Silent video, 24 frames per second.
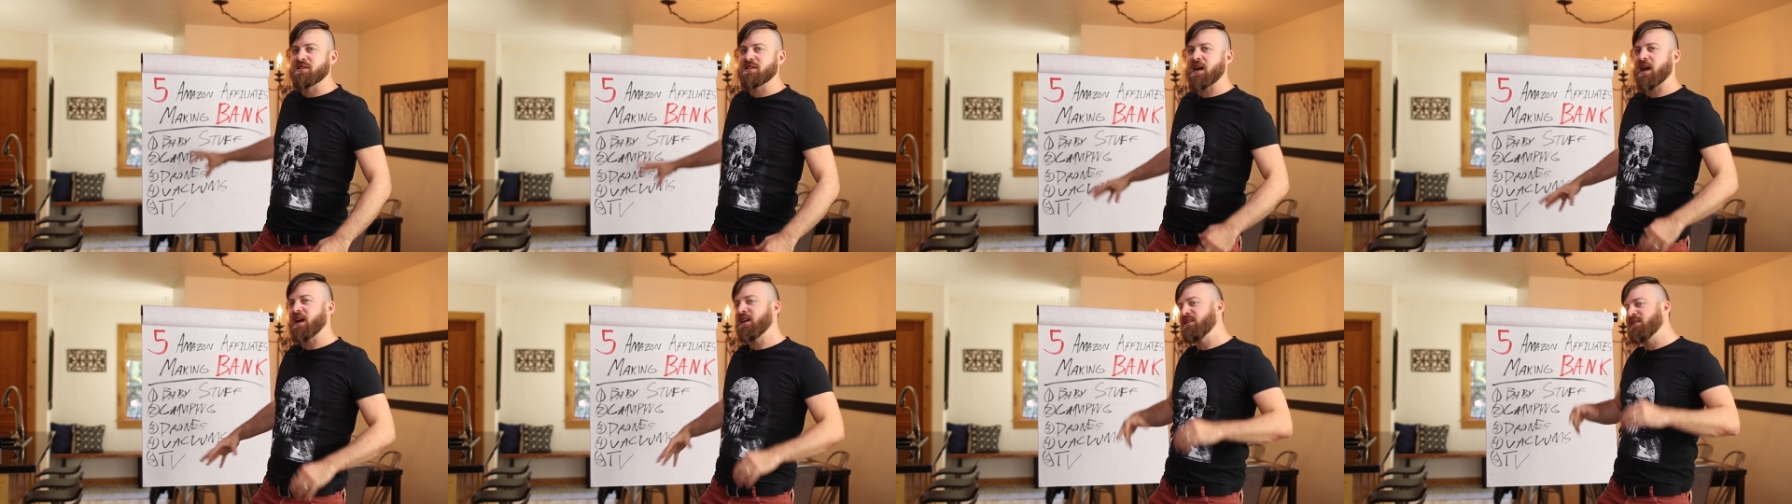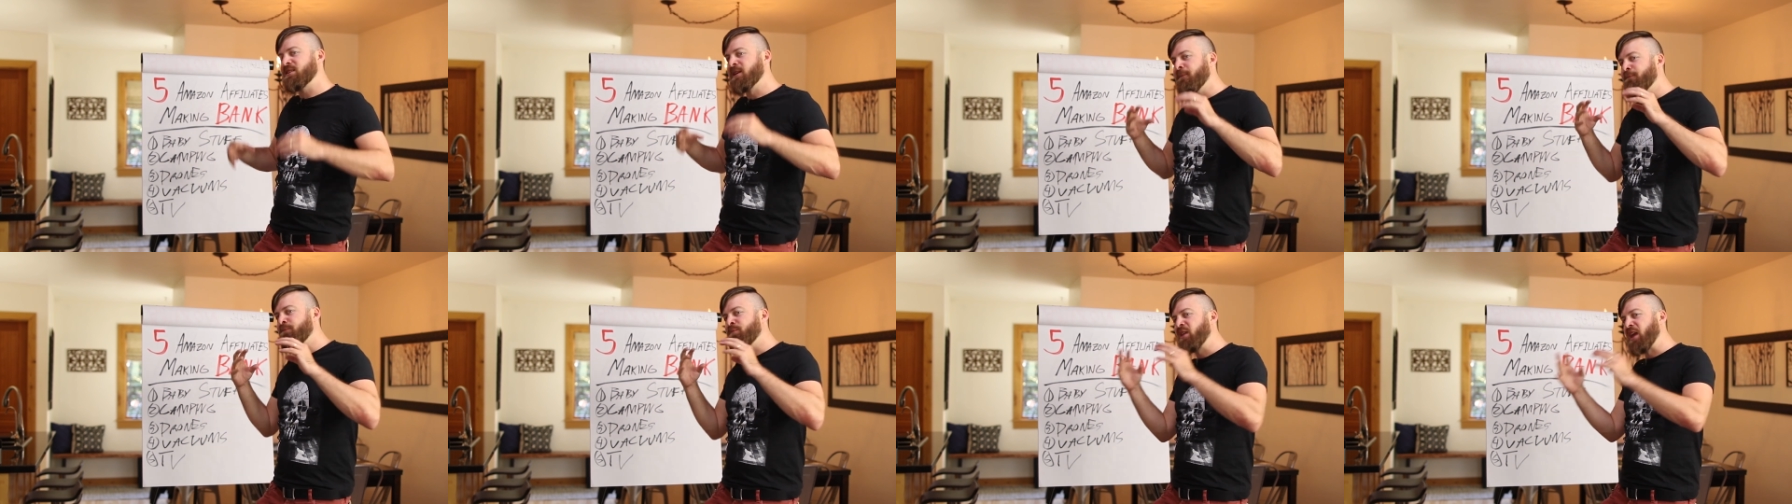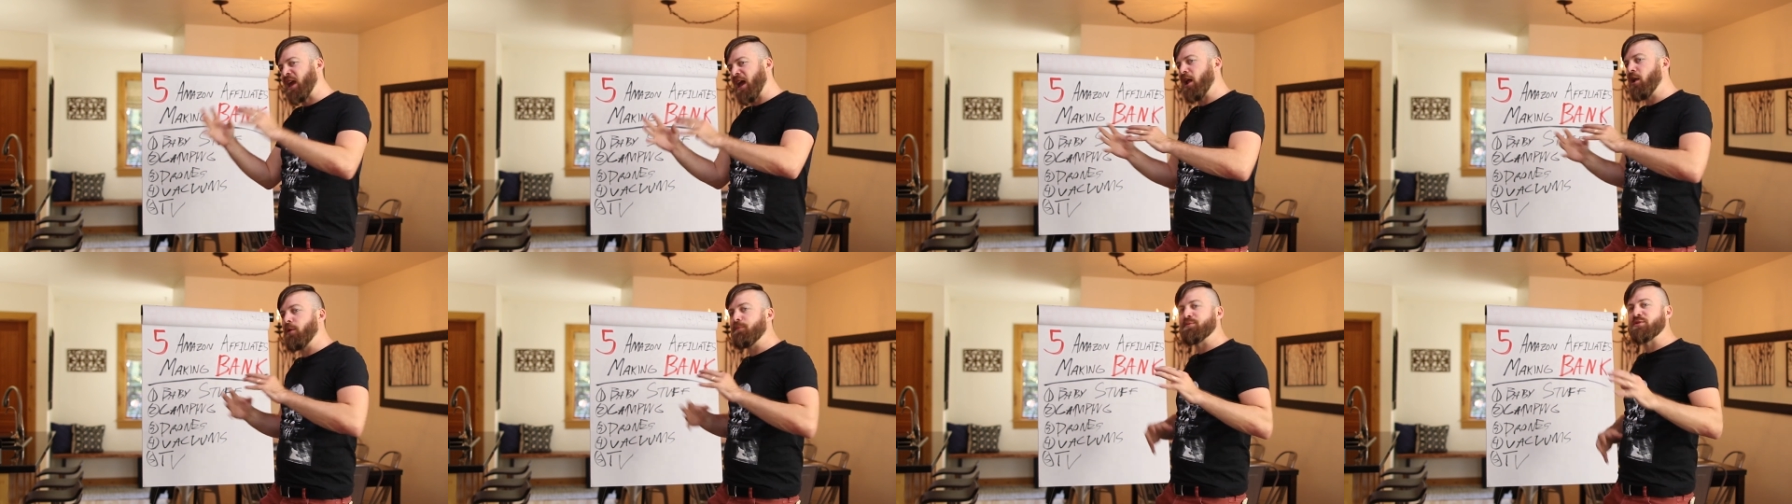sites
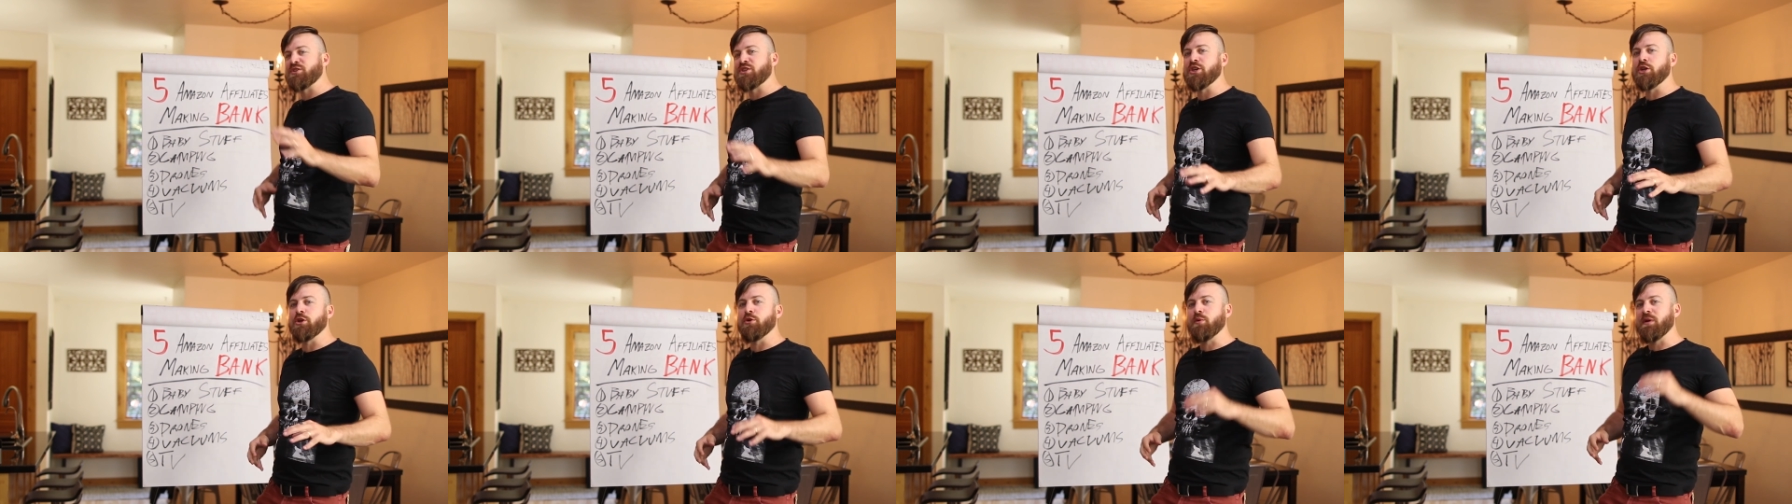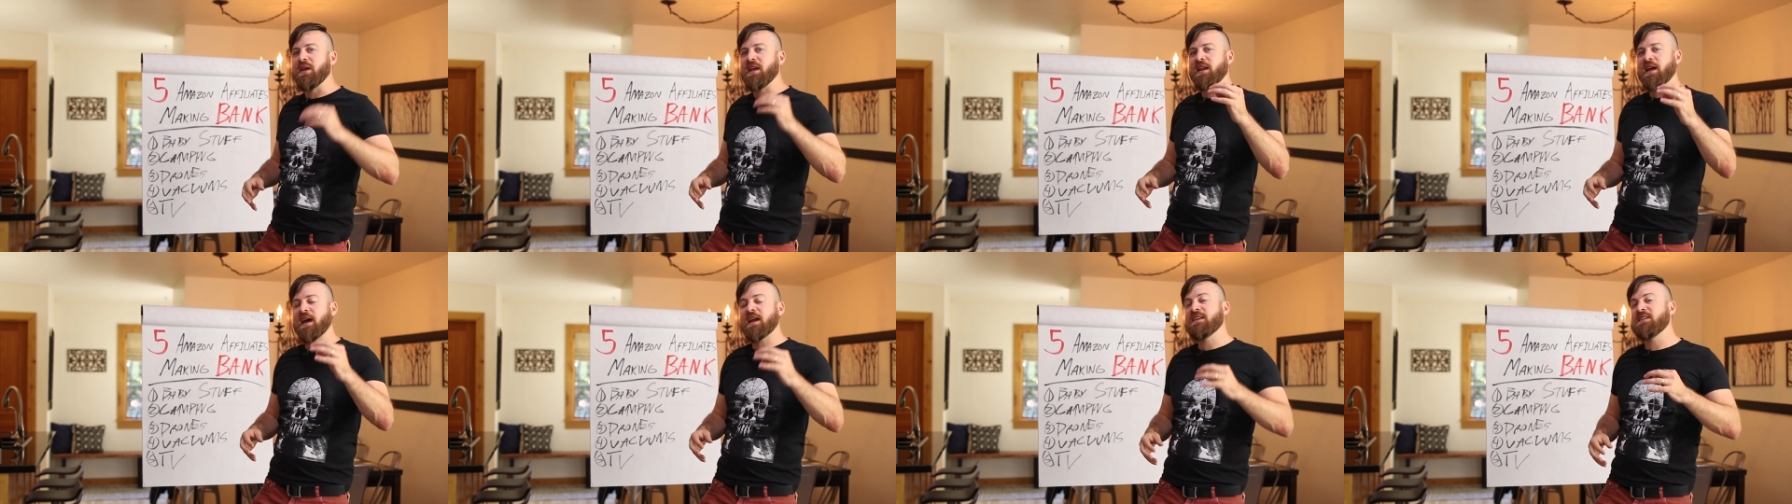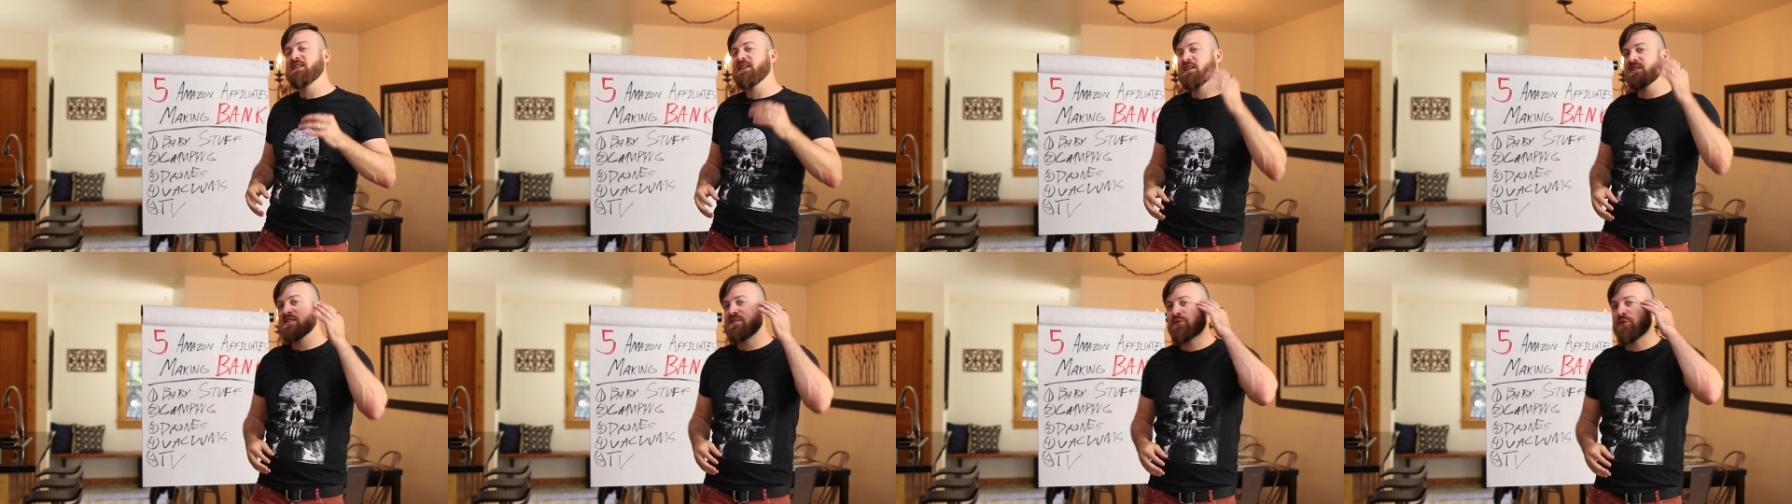helps you get
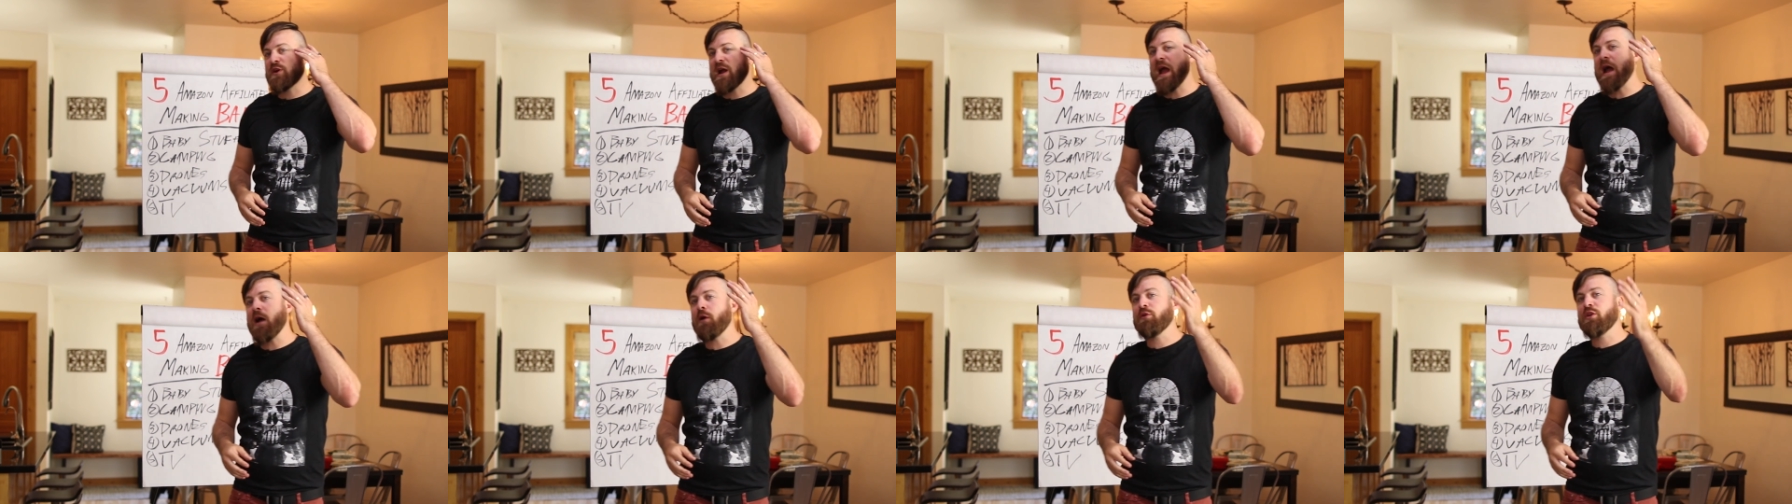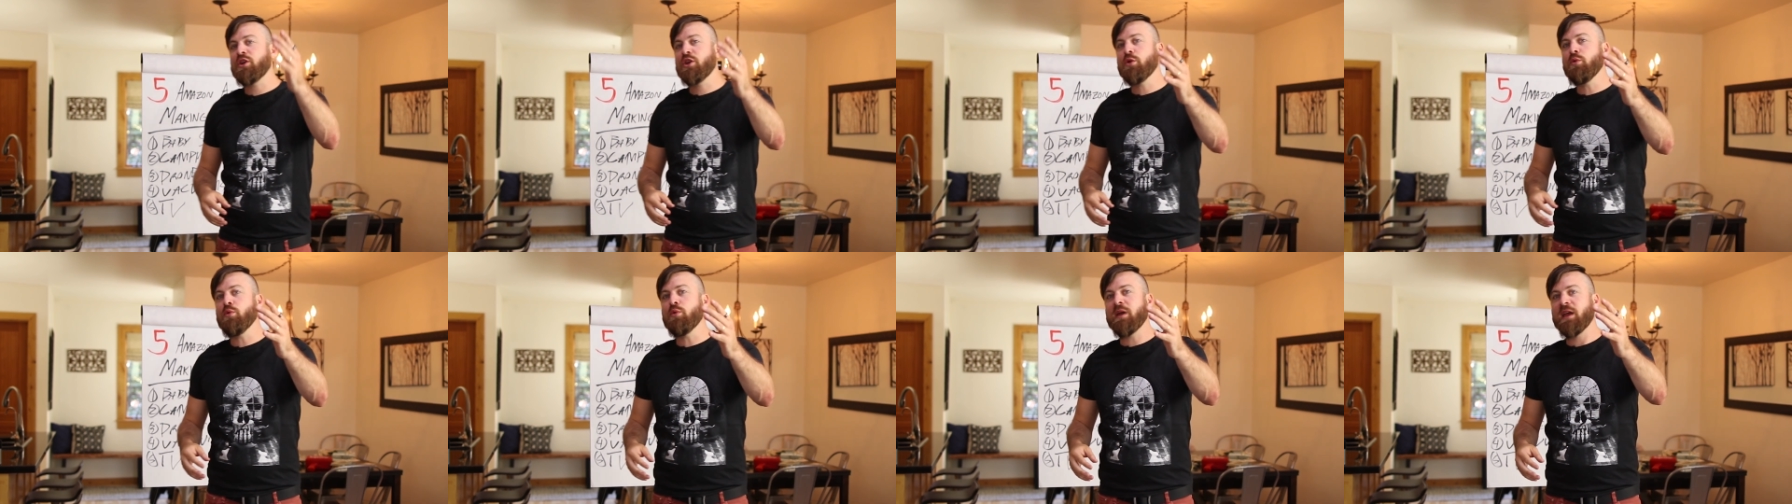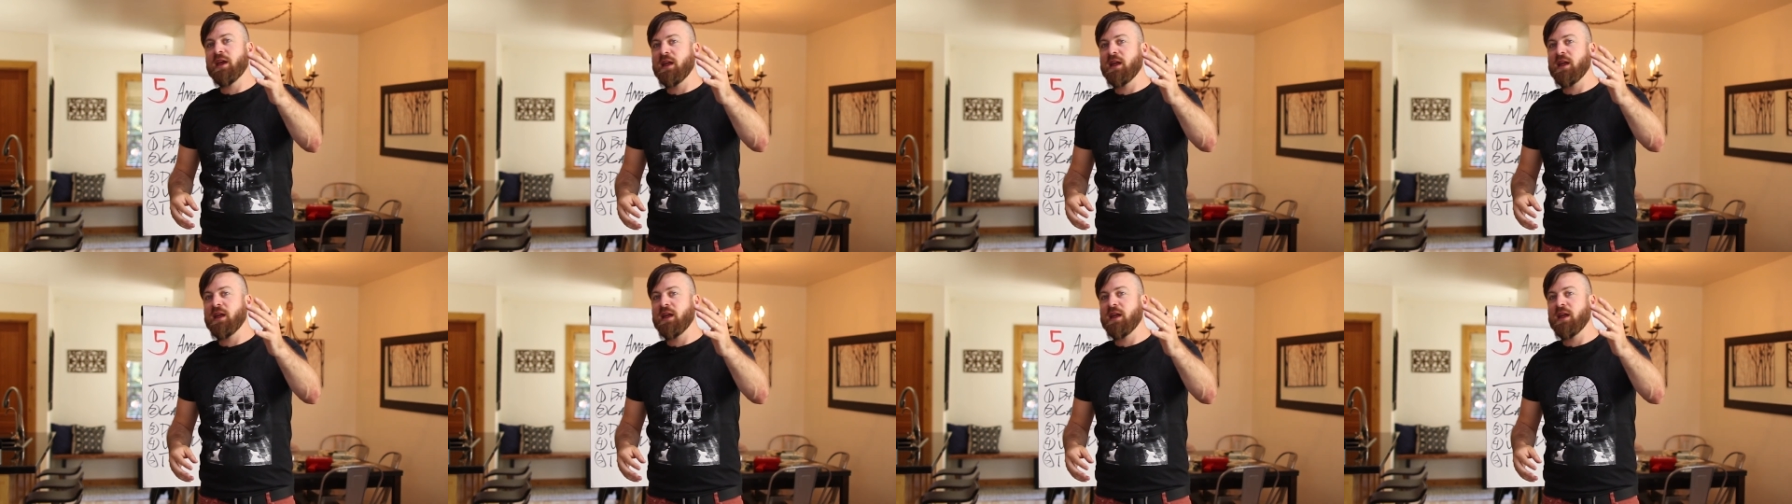ideas for how you